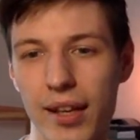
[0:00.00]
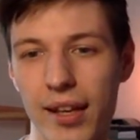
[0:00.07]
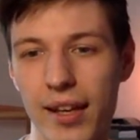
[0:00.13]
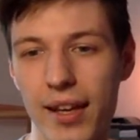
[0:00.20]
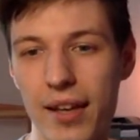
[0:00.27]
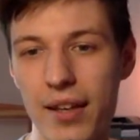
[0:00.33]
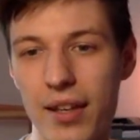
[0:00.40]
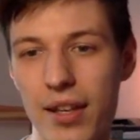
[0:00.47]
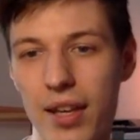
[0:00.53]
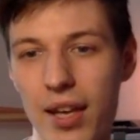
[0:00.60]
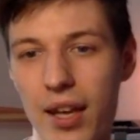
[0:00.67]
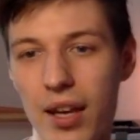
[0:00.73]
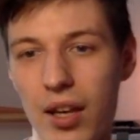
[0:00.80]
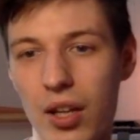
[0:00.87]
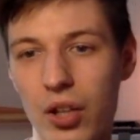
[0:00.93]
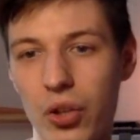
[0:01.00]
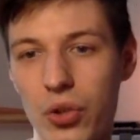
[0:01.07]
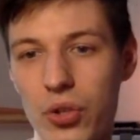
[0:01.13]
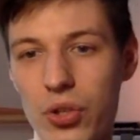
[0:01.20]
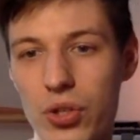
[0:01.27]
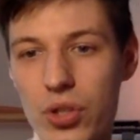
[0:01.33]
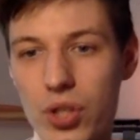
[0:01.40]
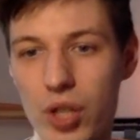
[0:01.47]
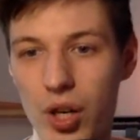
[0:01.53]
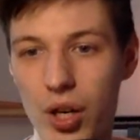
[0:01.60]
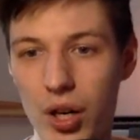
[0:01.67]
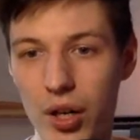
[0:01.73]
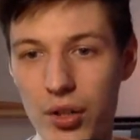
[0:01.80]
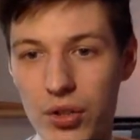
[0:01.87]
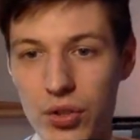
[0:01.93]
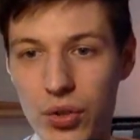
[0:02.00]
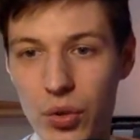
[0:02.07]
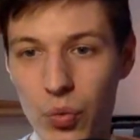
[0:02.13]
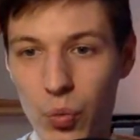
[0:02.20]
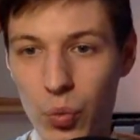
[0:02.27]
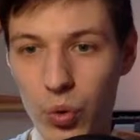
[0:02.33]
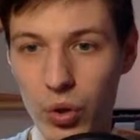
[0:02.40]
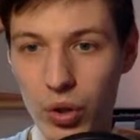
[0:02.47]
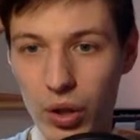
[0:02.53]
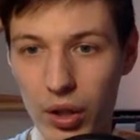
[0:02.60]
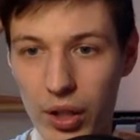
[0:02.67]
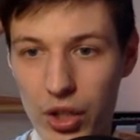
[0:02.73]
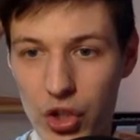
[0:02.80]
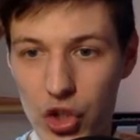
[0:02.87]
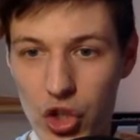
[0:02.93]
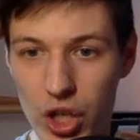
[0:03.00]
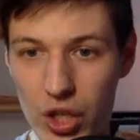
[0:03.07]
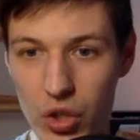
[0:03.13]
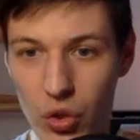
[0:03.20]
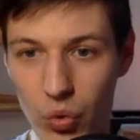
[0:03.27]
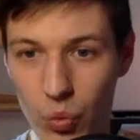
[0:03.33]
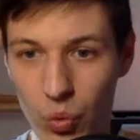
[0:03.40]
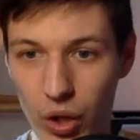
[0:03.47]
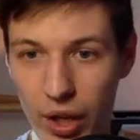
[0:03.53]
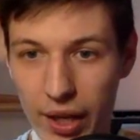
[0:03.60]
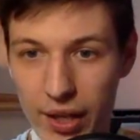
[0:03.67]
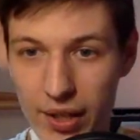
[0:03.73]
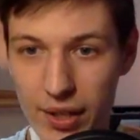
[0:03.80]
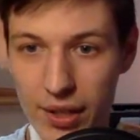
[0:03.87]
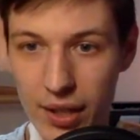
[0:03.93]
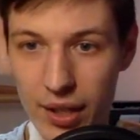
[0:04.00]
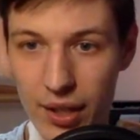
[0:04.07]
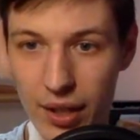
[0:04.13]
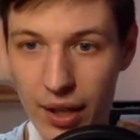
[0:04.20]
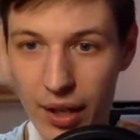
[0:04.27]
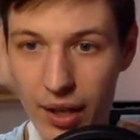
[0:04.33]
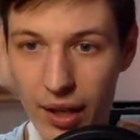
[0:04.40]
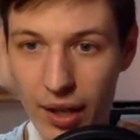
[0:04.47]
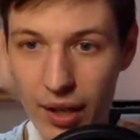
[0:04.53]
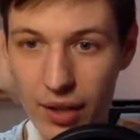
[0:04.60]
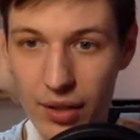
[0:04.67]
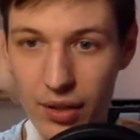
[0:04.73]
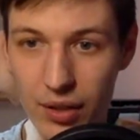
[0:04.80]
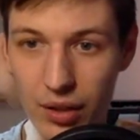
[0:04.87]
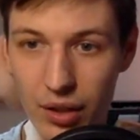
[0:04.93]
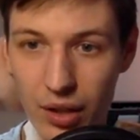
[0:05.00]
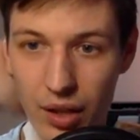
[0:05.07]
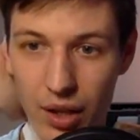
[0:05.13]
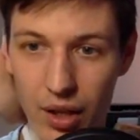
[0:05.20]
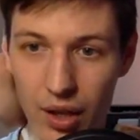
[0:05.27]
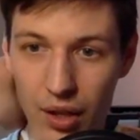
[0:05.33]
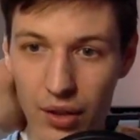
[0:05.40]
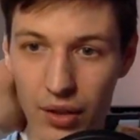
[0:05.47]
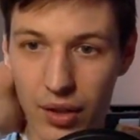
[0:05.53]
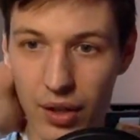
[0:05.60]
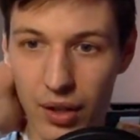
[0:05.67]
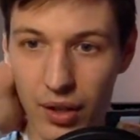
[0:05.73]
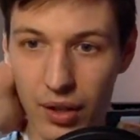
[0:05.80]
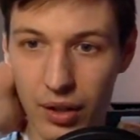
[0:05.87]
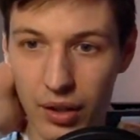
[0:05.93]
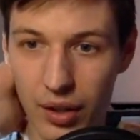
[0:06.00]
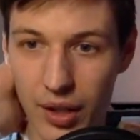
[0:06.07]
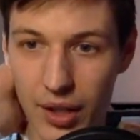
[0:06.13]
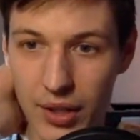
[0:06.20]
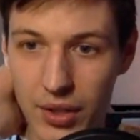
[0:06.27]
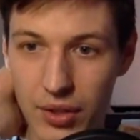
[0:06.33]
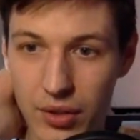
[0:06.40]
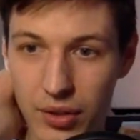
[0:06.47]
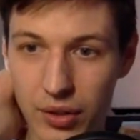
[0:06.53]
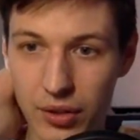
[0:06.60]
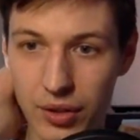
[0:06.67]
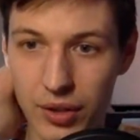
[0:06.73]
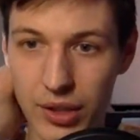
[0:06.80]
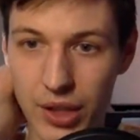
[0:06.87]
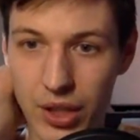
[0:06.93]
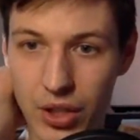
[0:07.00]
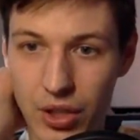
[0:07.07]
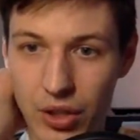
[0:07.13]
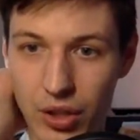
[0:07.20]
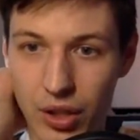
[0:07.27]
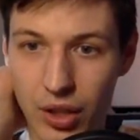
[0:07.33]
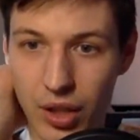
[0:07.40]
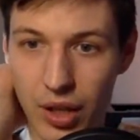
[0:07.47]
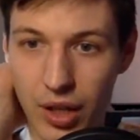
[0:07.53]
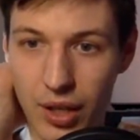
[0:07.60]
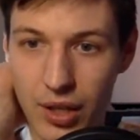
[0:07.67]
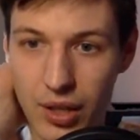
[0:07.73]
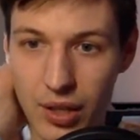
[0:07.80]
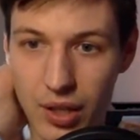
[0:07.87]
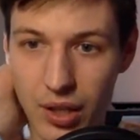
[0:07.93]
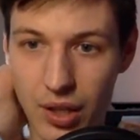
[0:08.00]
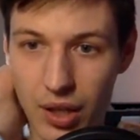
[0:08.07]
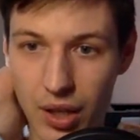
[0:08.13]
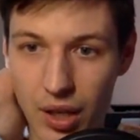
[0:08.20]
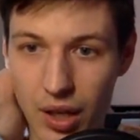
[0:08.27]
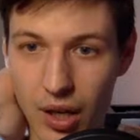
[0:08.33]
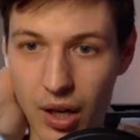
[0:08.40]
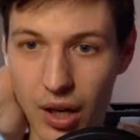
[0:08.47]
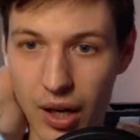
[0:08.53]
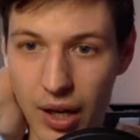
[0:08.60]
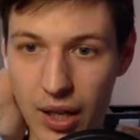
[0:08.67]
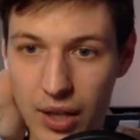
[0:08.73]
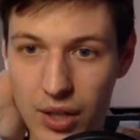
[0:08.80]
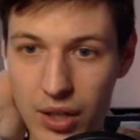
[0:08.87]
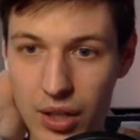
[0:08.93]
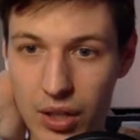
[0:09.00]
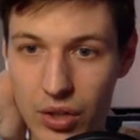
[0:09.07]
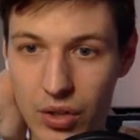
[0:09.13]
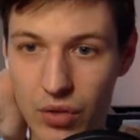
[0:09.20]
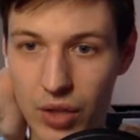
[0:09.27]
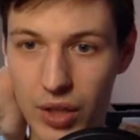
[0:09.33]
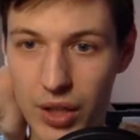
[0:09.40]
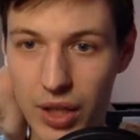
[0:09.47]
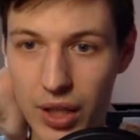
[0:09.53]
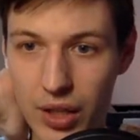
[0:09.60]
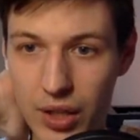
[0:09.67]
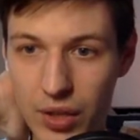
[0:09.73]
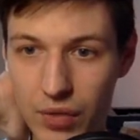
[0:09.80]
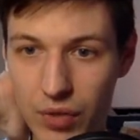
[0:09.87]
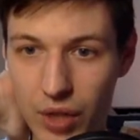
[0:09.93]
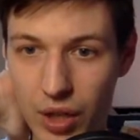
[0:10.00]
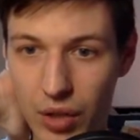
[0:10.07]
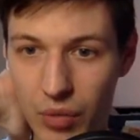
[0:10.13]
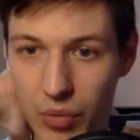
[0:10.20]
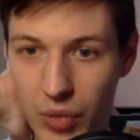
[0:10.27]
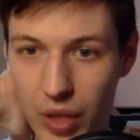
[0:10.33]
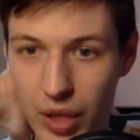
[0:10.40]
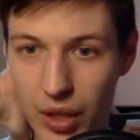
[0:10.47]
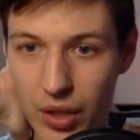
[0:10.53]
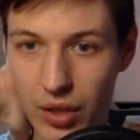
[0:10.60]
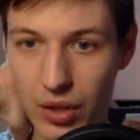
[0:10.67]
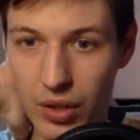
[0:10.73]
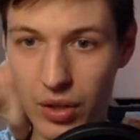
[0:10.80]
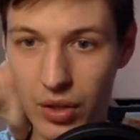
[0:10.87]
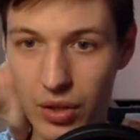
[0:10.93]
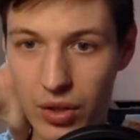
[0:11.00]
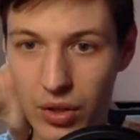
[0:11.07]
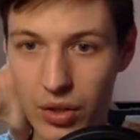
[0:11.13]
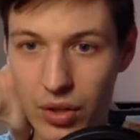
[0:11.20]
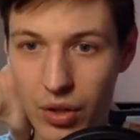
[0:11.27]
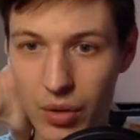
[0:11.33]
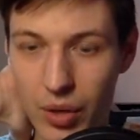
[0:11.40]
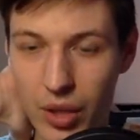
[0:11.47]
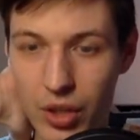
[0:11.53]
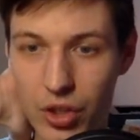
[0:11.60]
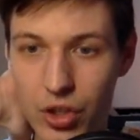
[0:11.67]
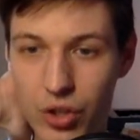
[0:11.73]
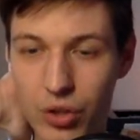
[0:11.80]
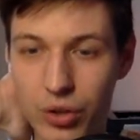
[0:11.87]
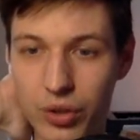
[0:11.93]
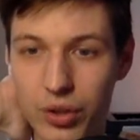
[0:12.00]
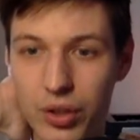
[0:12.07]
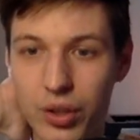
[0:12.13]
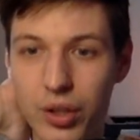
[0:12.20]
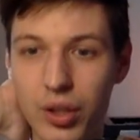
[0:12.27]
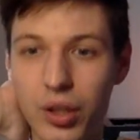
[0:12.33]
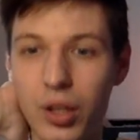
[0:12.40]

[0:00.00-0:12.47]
Can getting closer to the wall in chest to the wall handstand handle the lateral rotation in a handstand. I tend to rotate around my dominant shoulder.